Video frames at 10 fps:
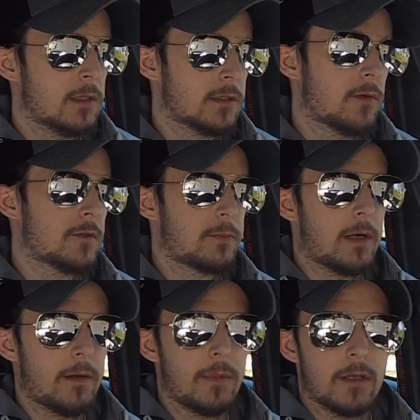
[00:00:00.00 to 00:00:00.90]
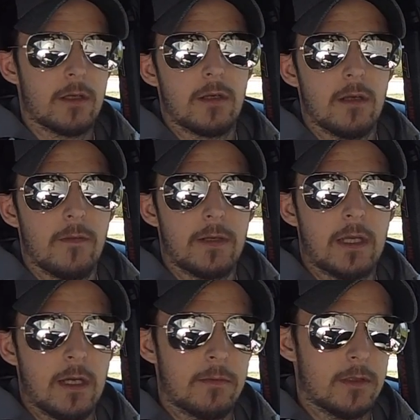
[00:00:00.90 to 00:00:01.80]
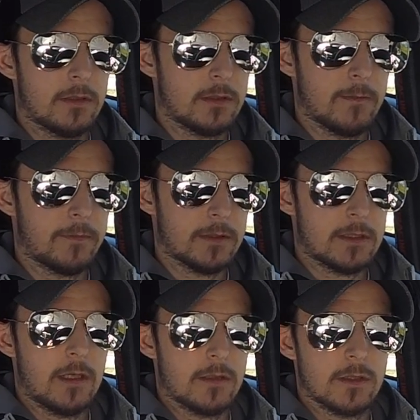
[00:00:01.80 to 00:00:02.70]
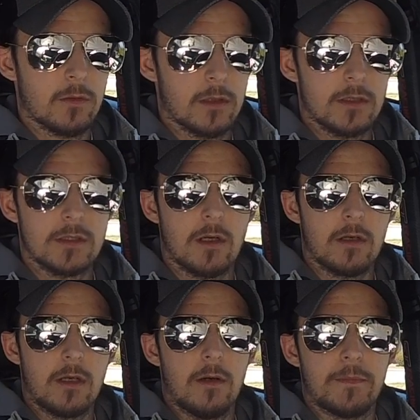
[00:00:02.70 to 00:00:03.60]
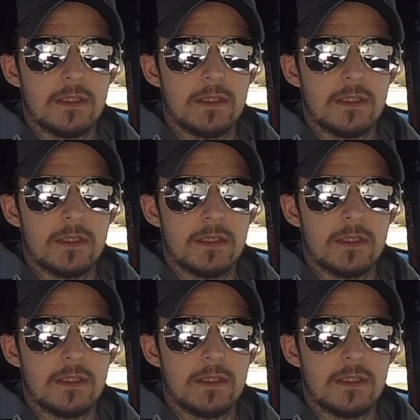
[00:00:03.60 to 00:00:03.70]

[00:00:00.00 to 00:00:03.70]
so it was probably a bit of a camera difference there. So we're going to start it up.